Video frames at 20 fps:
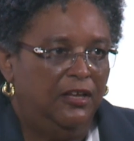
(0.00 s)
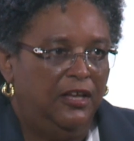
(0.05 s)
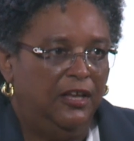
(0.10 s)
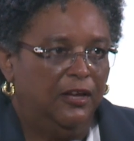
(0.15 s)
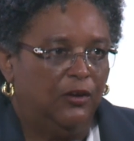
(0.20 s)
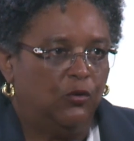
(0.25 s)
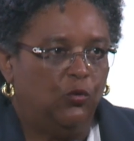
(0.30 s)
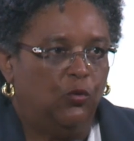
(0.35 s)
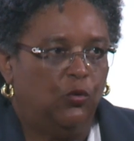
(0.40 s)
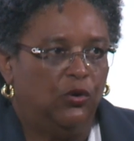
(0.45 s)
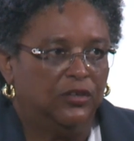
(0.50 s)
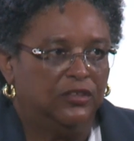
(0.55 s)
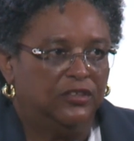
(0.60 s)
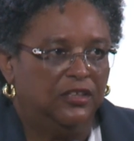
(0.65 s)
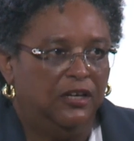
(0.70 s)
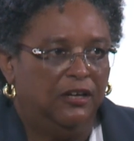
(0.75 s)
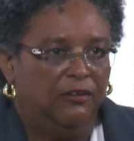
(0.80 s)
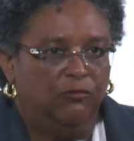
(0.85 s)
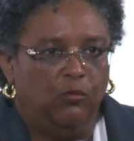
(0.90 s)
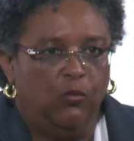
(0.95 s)

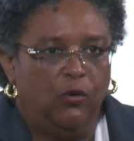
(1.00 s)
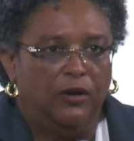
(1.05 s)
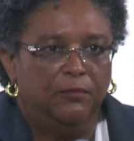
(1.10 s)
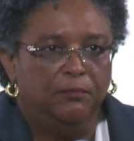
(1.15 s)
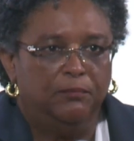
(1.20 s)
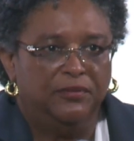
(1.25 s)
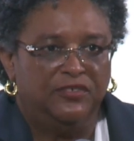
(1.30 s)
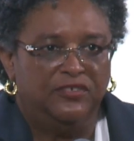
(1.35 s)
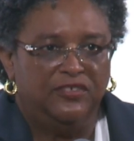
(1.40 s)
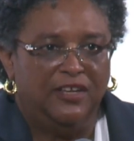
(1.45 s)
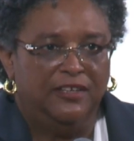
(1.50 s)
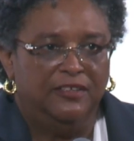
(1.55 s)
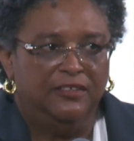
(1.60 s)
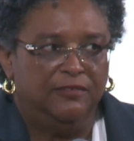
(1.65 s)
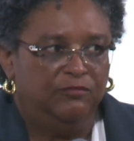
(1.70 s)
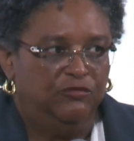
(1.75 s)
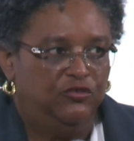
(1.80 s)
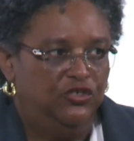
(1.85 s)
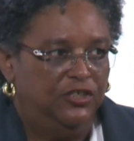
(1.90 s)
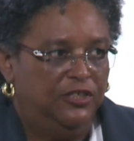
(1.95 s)
1/4%
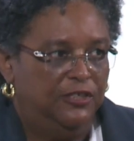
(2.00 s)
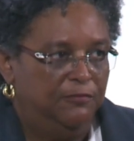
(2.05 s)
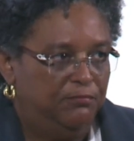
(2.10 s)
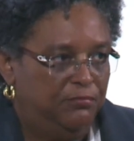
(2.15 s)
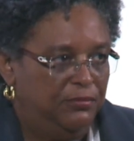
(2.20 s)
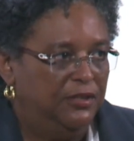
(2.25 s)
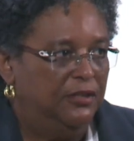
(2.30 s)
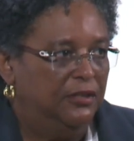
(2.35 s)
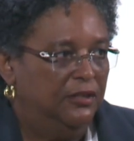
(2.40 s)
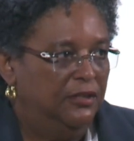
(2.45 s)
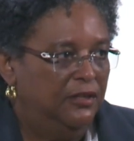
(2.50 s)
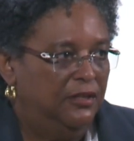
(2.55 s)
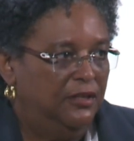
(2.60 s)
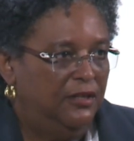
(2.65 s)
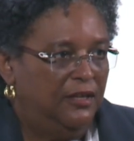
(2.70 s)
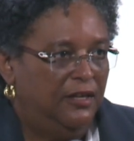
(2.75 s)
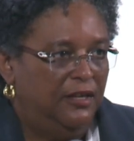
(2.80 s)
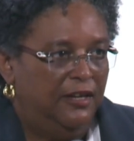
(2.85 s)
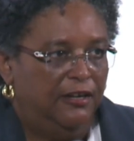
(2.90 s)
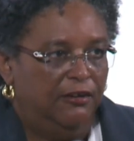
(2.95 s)
of GDP
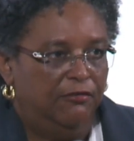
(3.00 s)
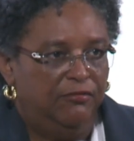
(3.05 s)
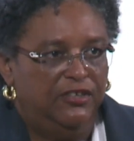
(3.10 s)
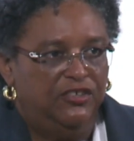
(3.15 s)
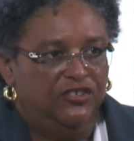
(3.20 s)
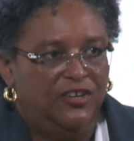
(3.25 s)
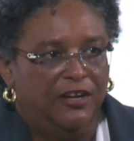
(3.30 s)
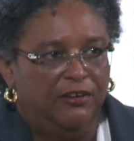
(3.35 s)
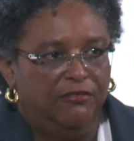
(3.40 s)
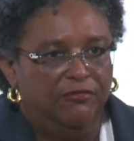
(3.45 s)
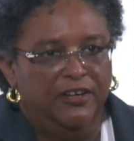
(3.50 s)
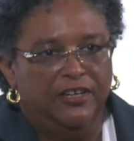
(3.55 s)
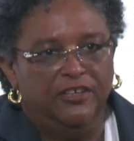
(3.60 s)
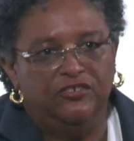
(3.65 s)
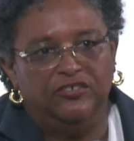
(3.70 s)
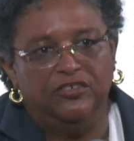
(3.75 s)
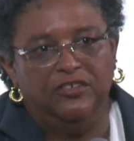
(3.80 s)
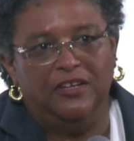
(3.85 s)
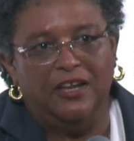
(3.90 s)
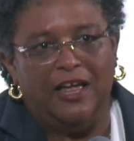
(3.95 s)
in a
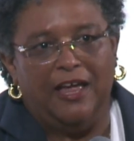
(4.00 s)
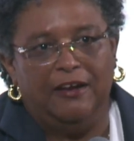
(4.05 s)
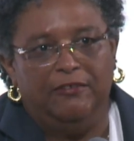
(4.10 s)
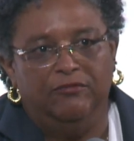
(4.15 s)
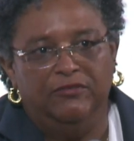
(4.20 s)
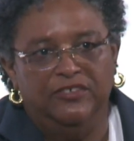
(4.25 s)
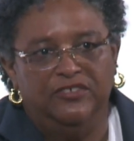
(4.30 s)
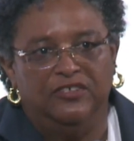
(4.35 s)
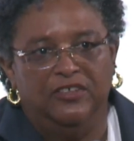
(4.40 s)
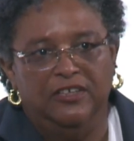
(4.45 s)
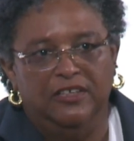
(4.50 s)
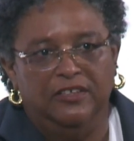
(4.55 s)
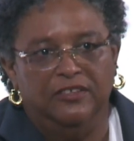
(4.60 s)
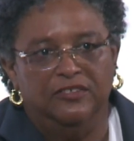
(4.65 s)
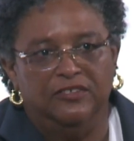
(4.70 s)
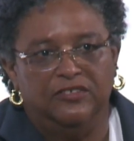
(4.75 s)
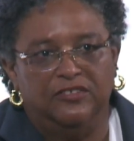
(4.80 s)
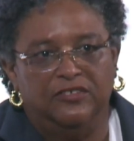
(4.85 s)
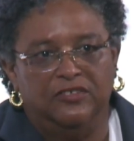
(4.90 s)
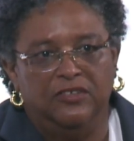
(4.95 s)
regeneration and
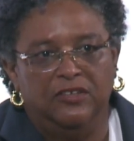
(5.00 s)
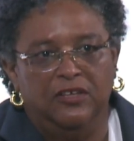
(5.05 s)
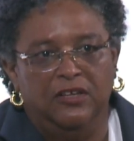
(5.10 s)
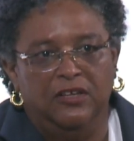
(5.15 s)
resilience